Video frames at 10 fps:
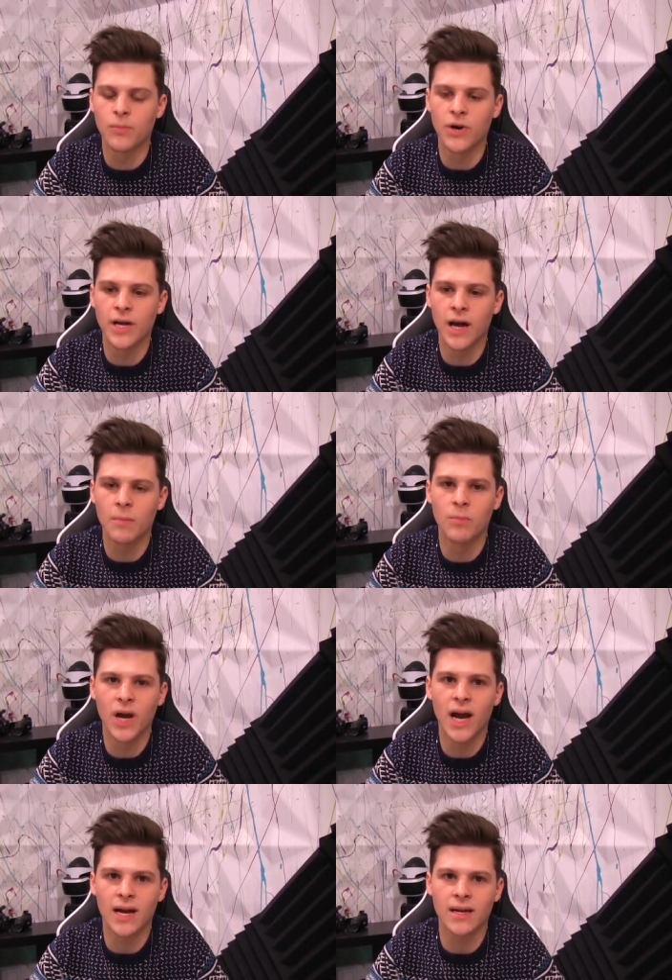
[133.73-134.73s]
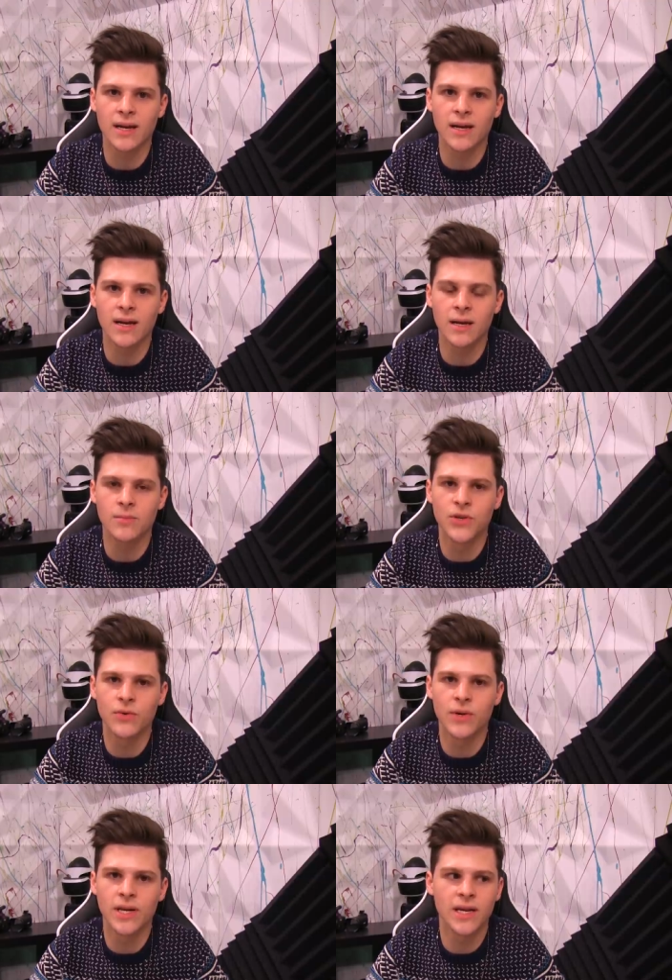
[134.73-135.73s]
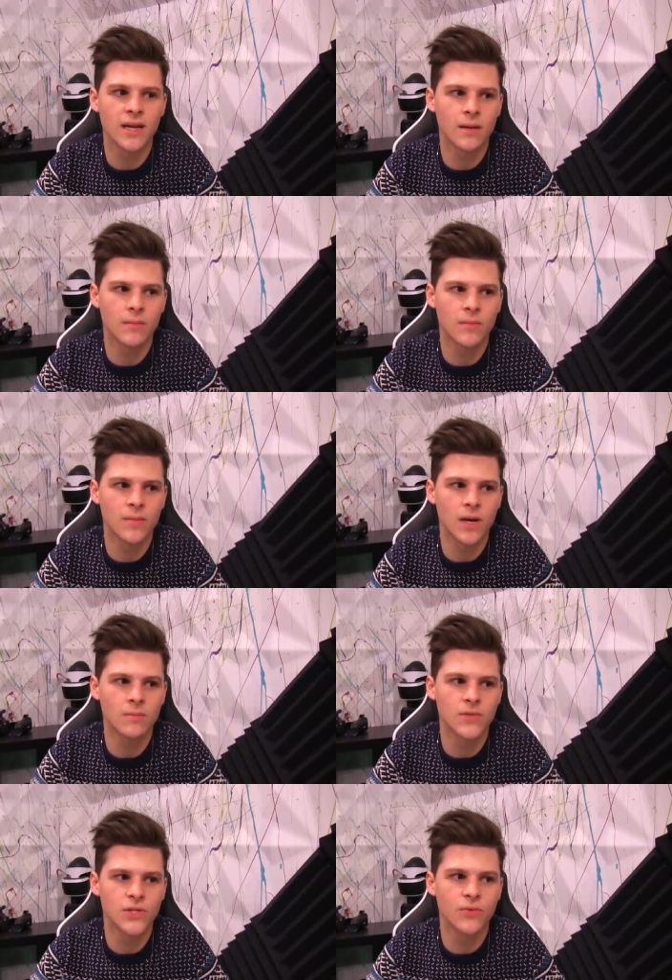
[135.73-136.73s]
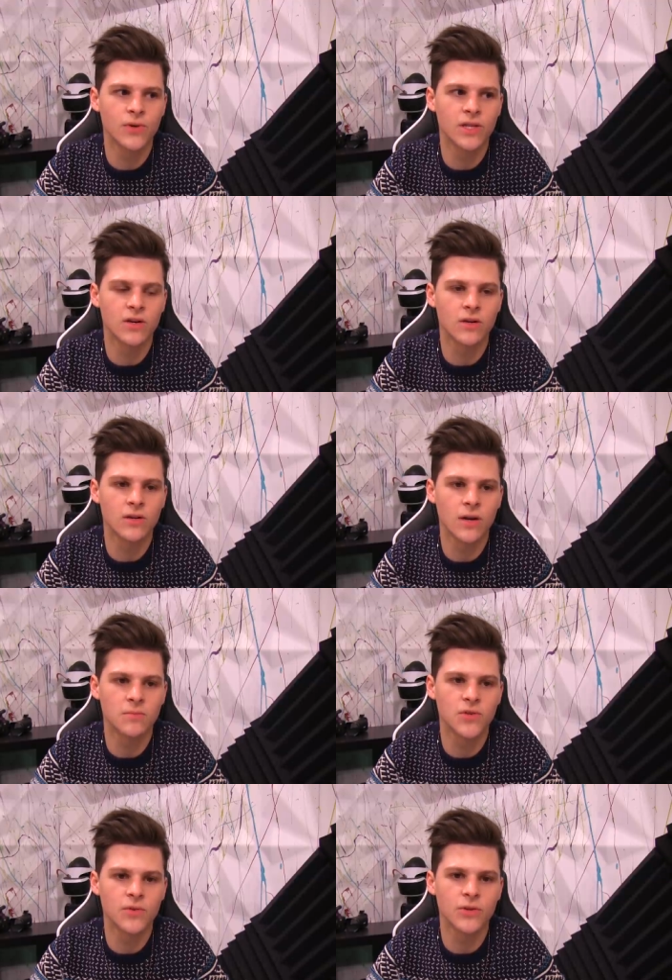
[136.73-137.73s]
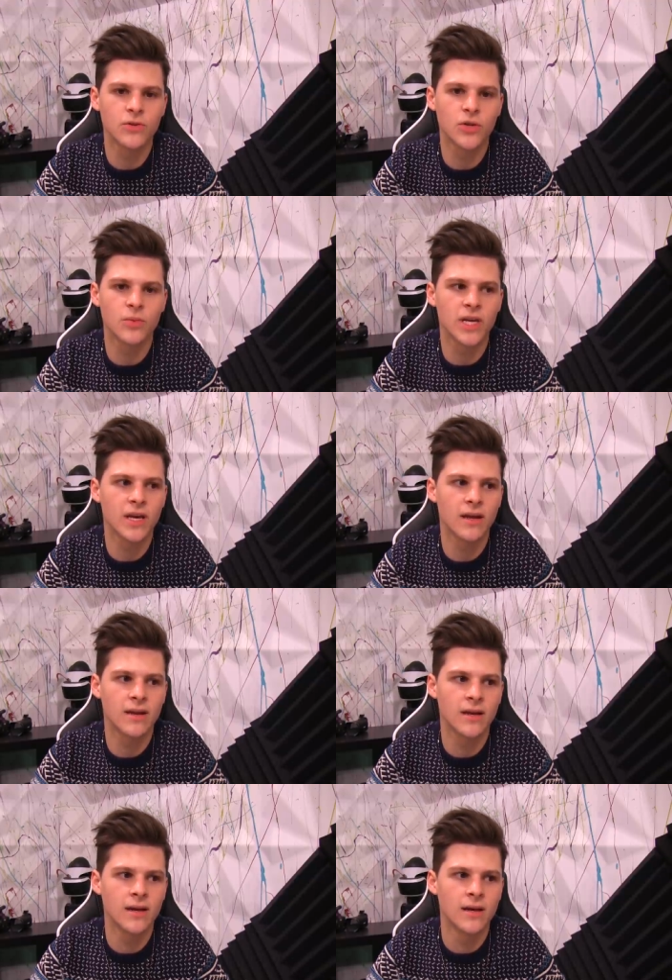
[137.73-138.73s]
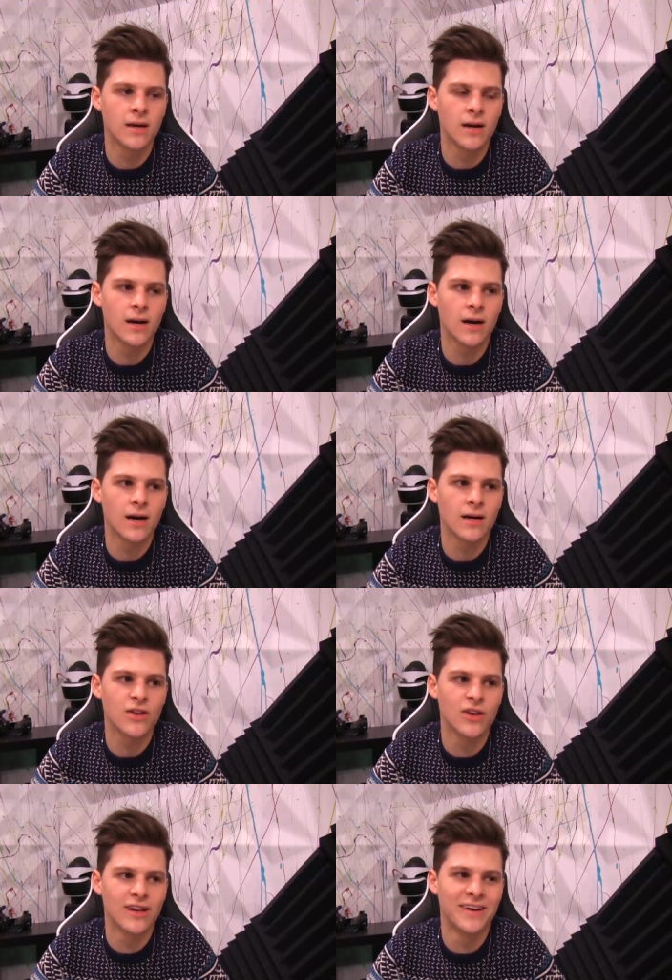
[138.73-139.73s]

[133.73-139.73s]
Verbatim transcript: But I'm back. I'm doing it. I'm I'm doing the I'm doing YouTube again. Uh,